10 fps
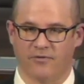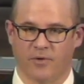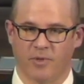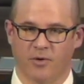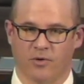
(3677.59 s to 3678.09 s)

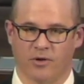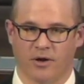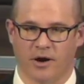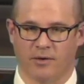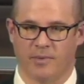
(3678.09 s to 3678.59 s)
from the oral
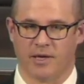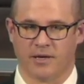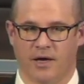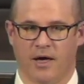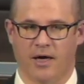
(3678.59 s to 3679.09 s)

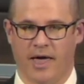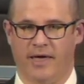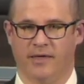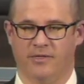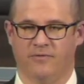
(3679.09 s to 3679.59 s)
argument,
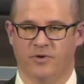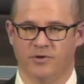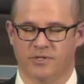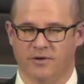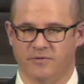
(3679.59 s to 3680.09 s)
the
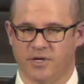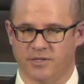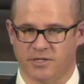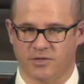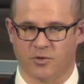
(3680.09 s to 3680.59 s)
views of
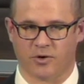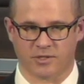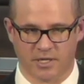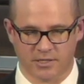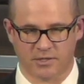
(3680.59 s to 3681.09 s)
Justice
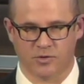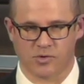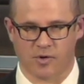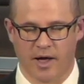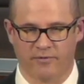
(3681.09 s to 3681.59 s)
Gorsuch, new
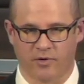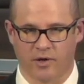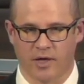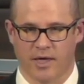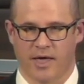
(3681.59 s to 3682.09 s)

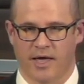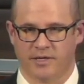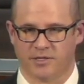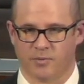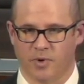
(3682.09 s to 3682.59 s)
arrival at
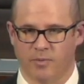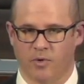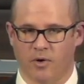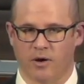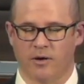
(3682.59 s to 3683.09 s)
the Supreme
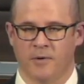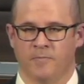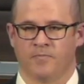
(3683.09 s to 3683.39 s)
Court.